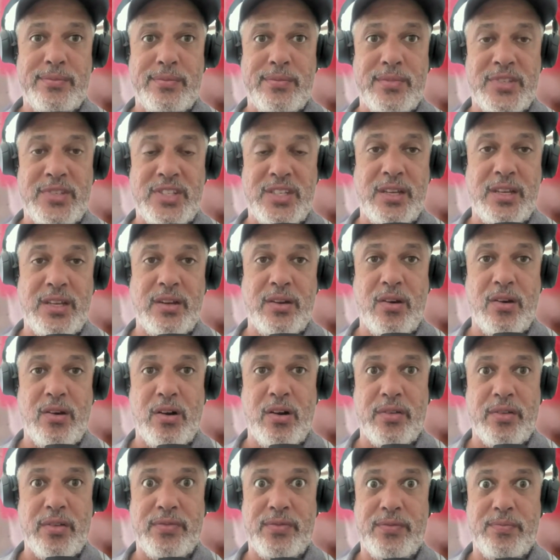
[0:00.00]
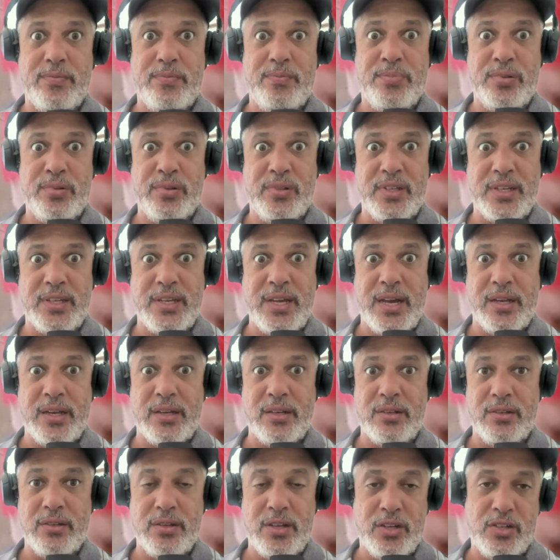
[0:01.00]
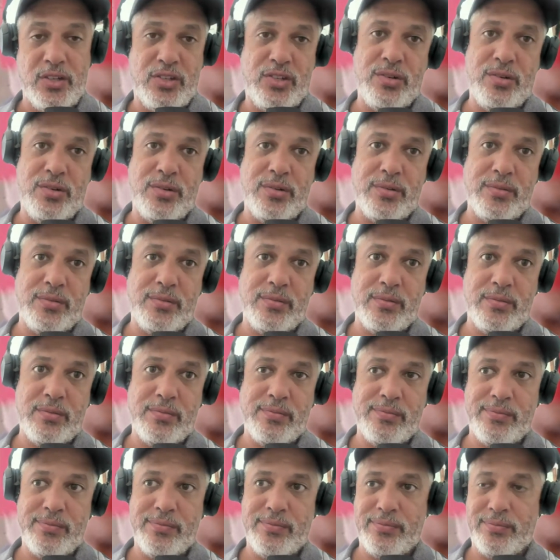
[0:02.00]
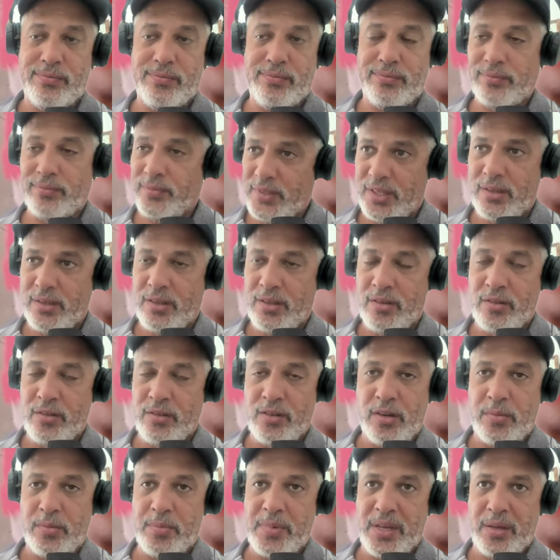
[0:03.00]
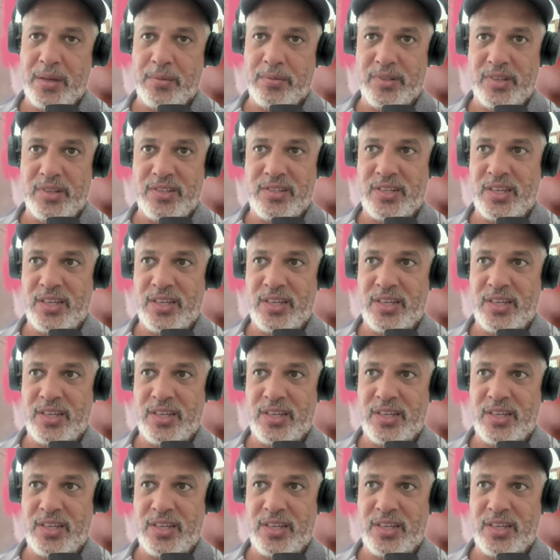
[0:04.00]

see a knife, pull a gun, and shoot. You've got to be able to assess a